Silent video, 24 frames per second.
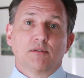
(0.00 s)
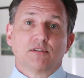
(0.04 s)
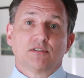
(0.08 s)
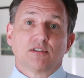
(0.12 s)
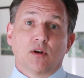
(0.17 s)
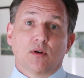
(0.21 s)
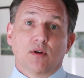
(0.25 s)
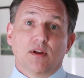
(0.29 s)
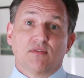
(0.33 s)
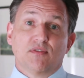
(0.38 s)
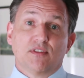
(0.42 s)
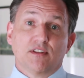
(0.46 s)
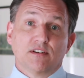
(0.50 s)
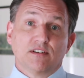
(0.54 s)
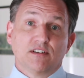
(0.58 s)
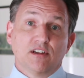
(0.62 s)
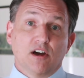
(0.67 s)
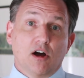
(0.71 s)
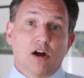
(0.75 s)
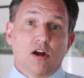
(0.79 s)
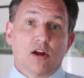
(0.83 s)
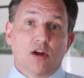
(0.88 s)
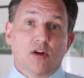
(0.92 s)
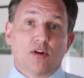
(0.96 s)
so if the
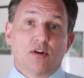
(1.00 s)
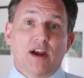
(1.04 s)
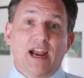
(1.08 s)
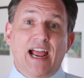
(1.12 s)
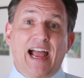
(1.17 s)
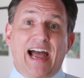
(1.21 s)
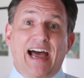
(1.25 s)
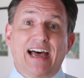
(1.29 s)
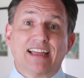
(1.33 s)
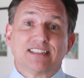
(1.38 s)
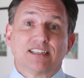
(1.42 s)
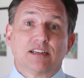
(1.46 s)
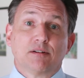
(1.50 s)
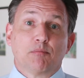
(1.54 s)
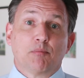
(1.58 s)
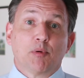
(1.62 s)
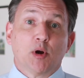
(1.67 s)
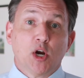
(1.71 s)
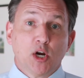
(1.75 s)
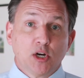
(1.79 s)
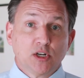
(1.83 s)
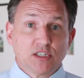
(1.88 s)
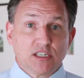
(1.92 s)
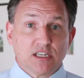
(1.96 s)
dog owner hasn't
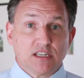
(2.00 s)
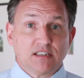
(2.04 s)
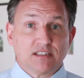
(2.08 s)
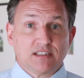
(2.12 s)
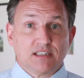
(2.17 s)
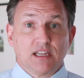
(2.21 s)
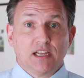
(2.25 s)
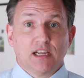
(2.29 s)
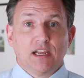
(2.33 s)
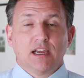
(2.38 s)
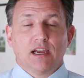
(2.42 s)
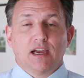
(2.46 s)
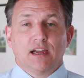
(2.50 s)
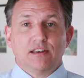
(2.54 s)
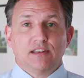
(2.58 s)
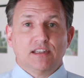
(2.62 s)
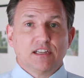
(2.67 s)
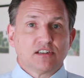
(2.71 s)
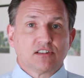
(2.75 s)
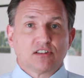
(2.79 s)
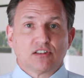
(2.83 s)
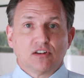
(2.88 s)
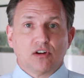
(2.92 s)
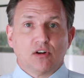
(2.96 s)
purchased
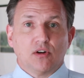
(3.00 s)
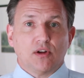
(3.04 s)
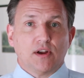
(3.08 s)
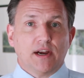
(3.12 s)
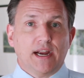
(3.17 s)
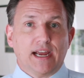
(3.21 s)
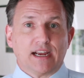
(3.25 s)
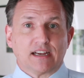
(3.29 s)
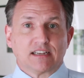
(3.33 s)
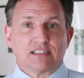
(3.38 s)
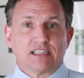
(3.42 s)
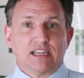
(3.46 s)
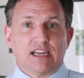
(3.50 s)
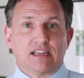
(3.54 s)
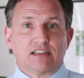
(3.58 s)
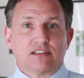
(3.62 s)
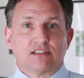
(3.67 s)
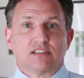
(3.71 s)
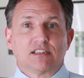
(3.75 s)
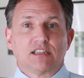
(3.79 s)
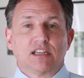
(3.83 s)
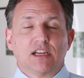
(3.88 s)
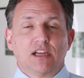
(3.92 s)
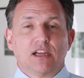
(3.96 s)
additional or
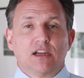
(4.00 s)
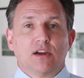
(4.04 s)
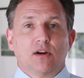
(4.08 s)
excess